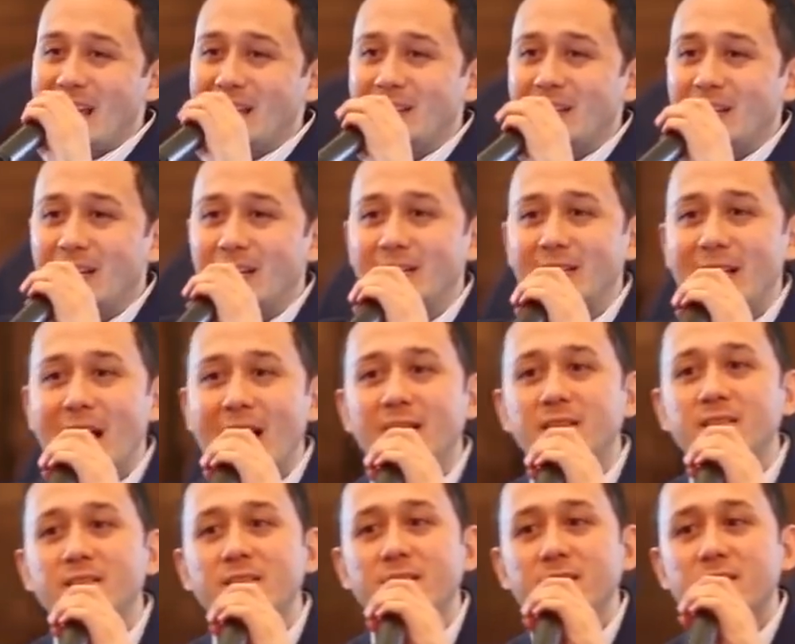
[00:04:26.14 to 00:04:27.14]
technical
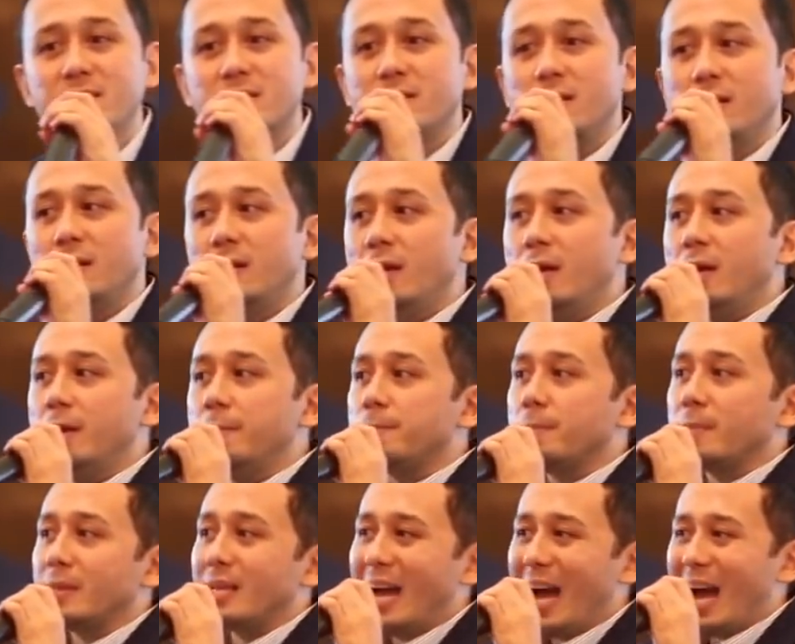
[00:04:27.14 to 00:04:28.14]
analysis,
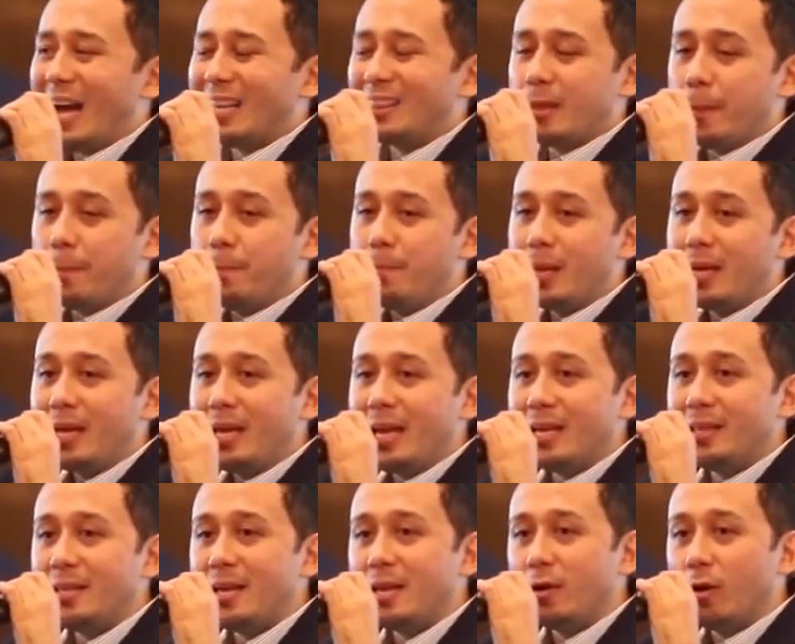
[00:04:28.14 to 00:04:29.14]
at the
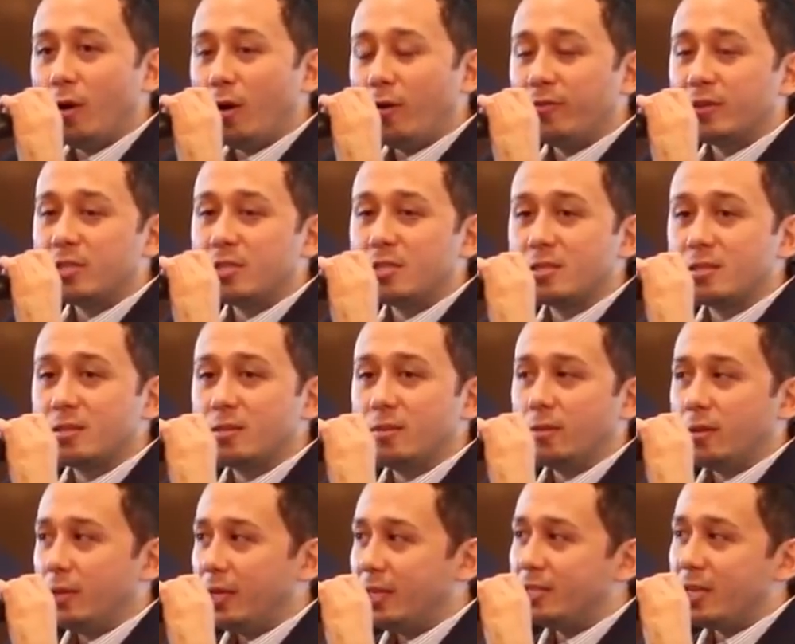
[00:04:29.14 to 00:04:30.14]
beginning of
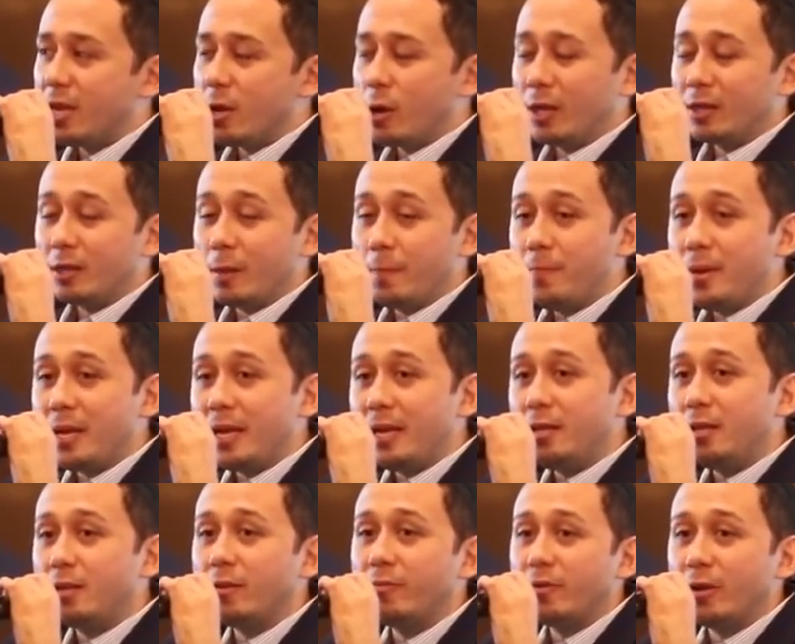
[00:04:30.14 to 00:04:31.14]
let's say at the
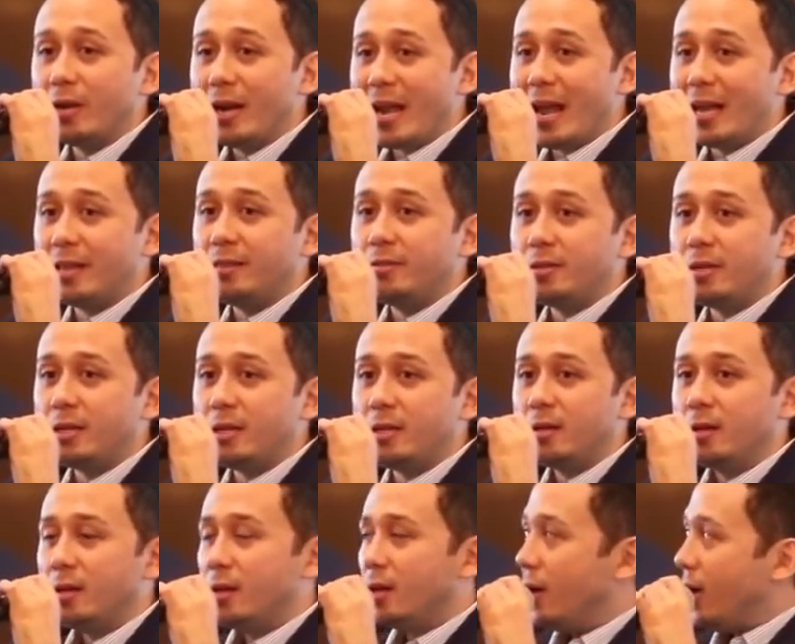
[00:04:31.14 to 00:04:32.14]
beginning of your
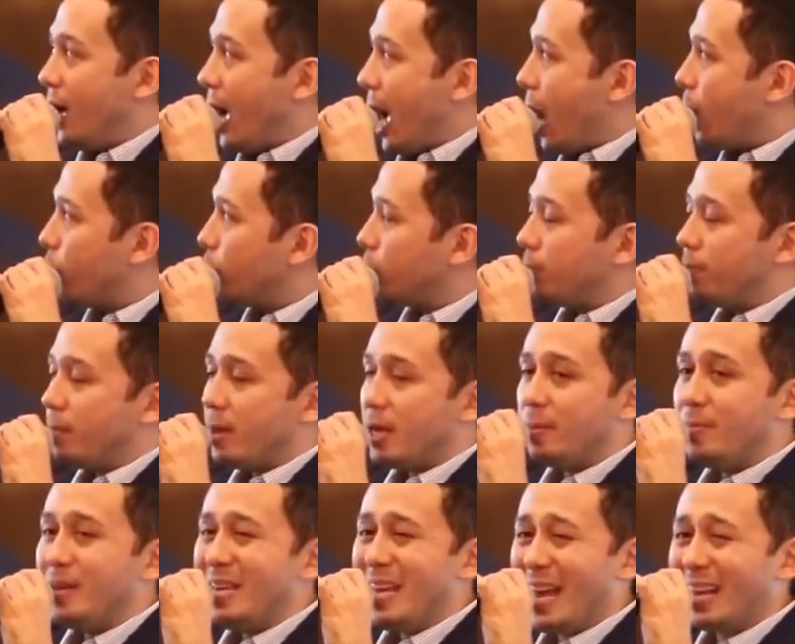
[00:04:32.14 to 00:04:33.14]
entry, I would
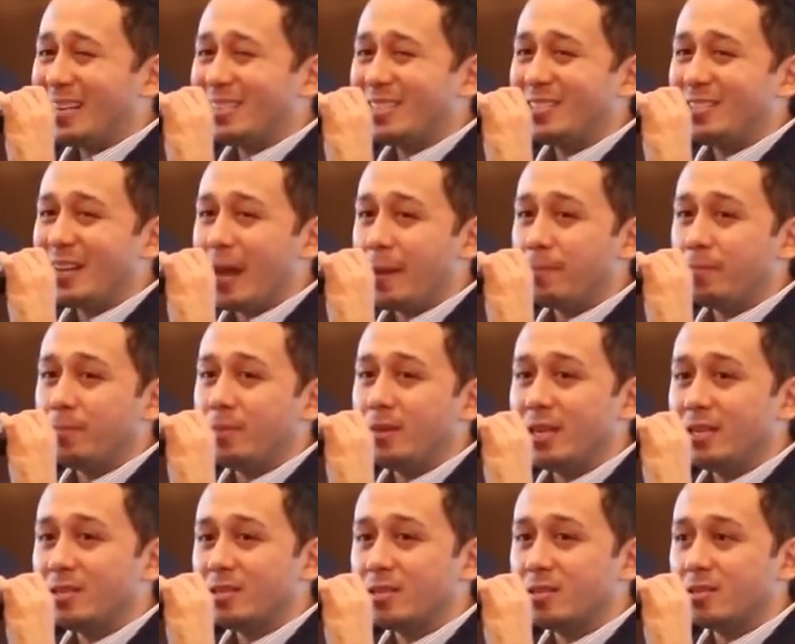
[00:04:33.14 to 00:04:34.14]
maybe exempt
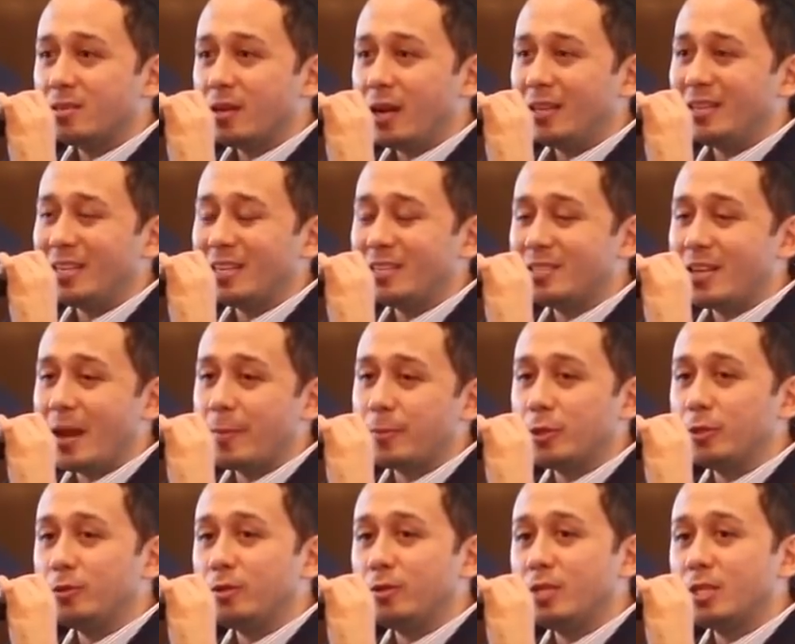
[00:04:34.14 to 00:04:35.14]
this. An
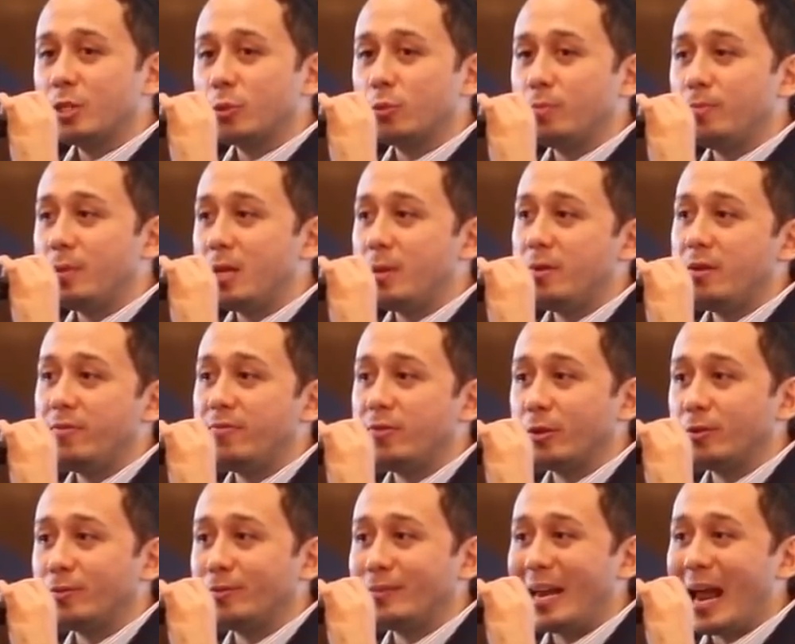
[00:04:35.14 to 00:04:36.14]
exception to this would maybe if
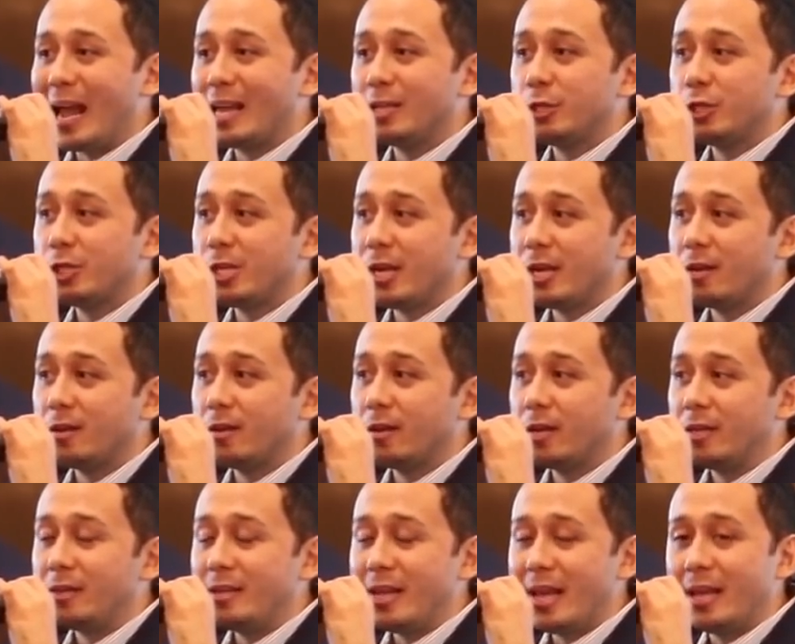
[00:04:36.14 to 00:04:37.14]
you're tranching
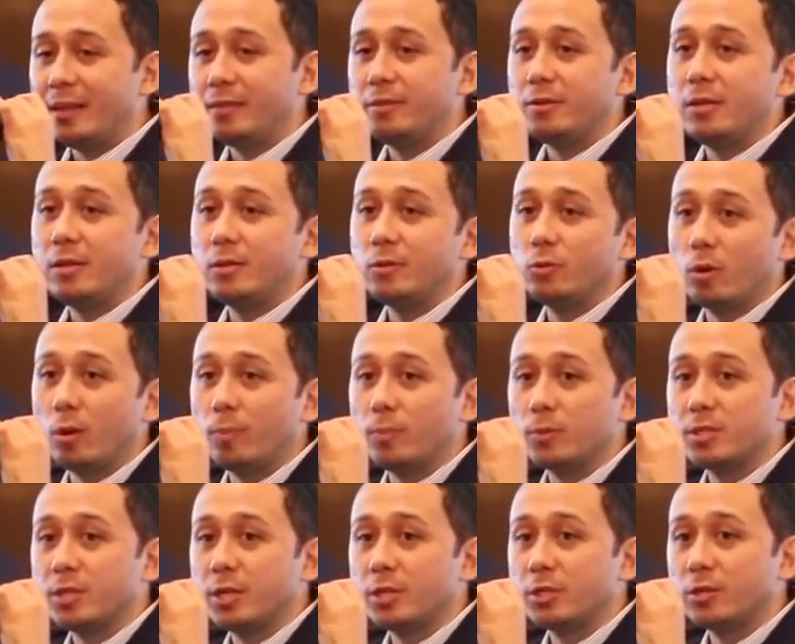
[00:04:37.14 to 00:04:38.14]
an entry into a
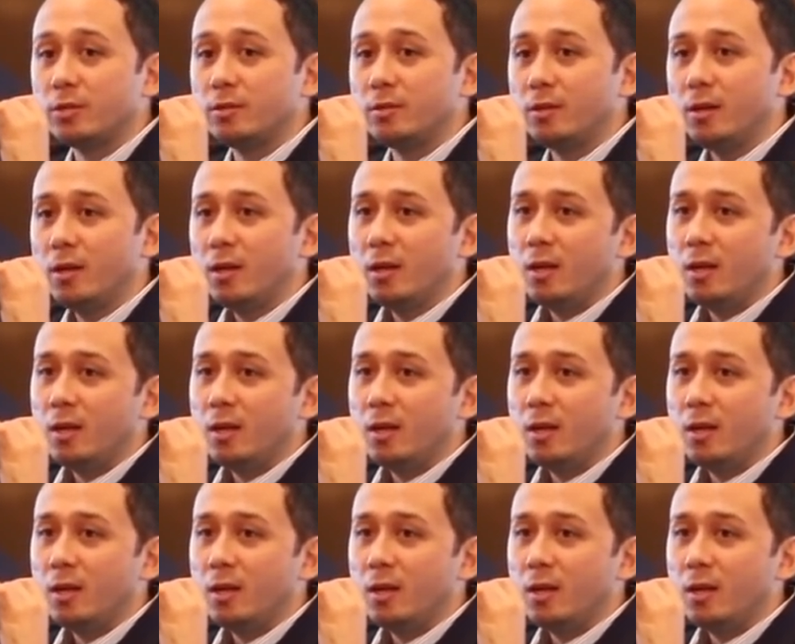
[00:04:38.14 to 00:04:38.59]
position.